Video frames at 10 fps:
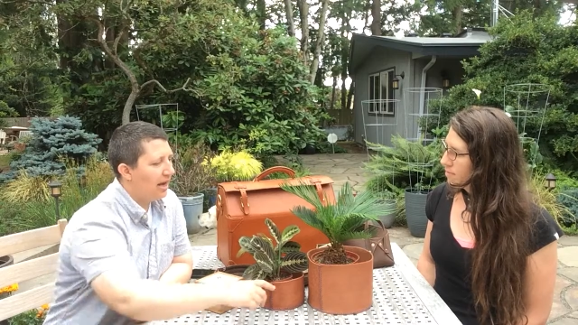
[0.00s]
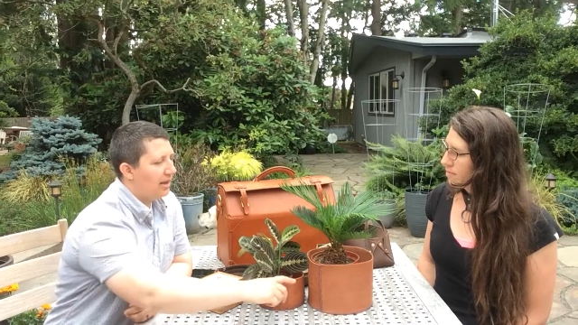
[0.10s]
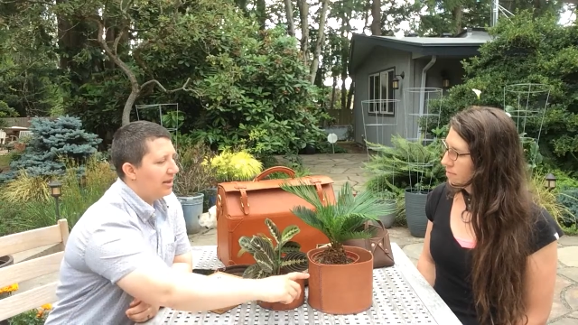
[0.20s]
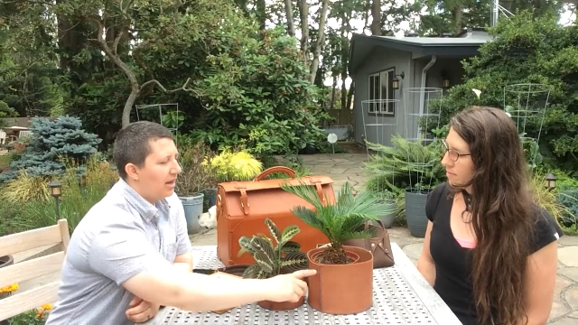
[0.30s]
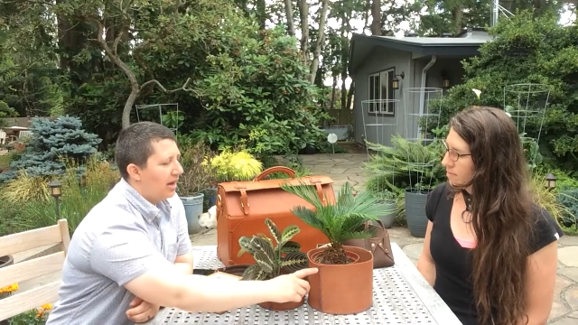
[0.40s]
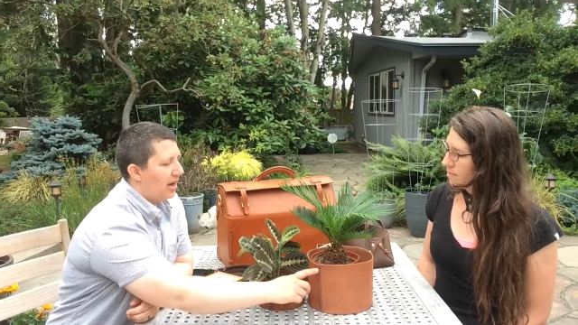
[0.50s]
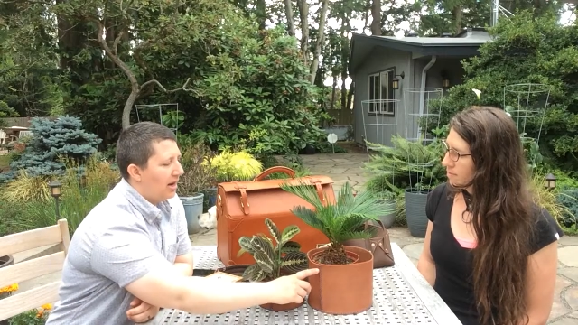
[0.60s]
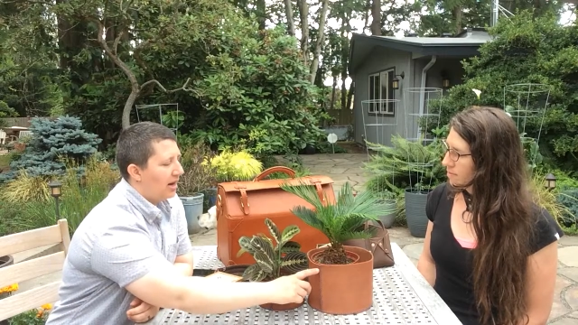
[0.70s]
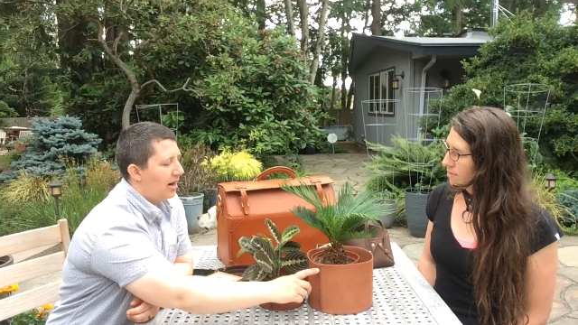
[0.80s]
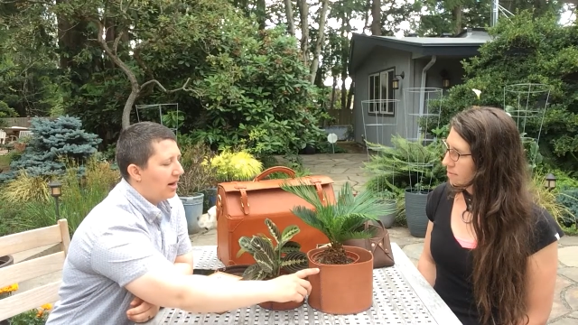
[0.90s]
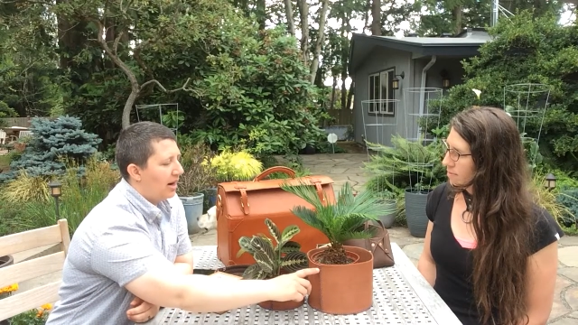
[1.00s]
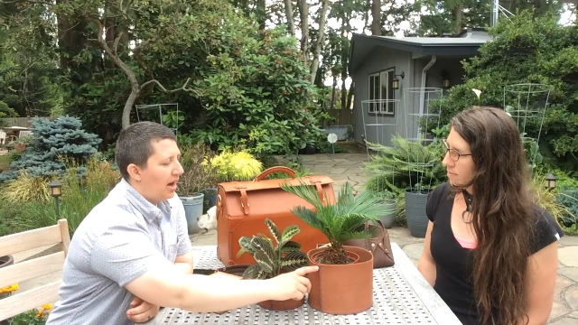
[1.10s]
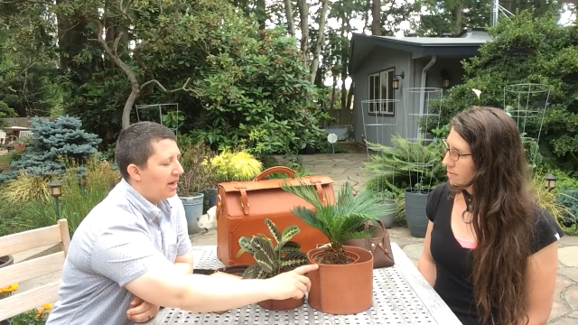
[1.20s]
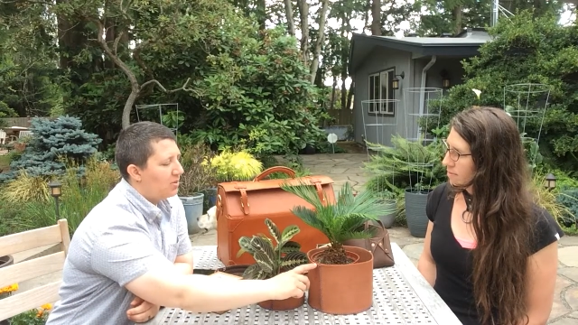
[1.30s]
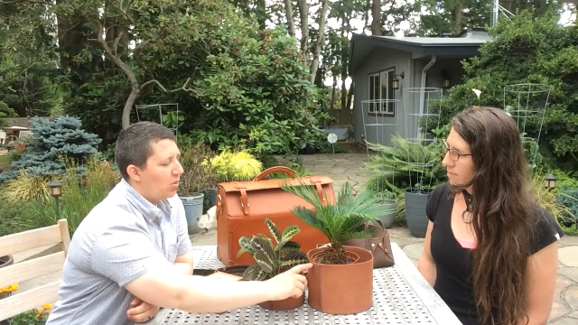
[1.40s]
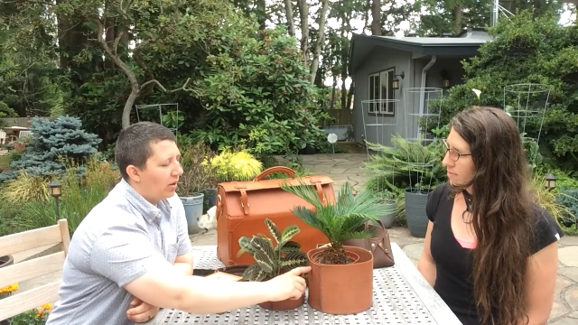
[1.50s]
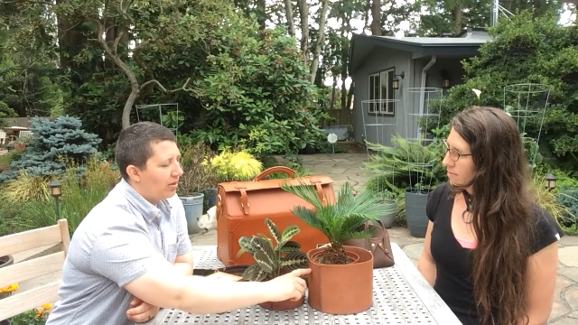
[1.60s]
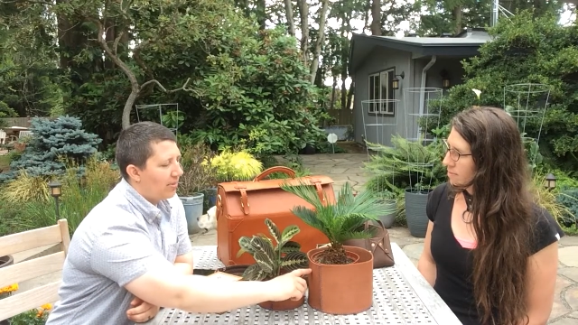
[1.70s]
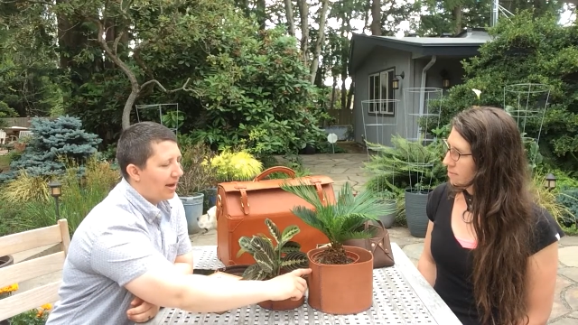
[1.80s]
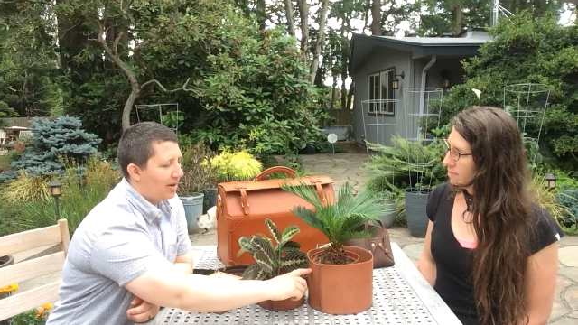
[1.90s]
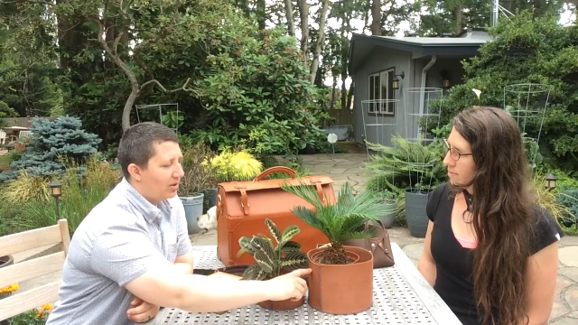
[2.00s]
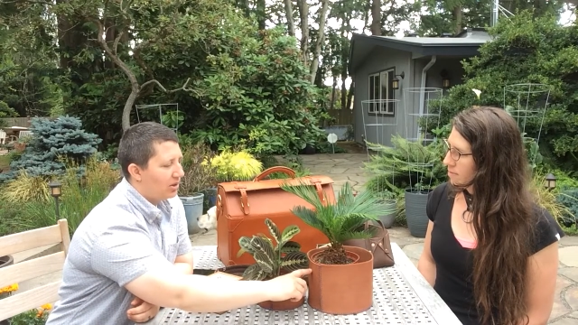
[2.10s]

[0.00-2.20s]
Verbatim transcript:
Speaker 1: and that I didn't want the pattern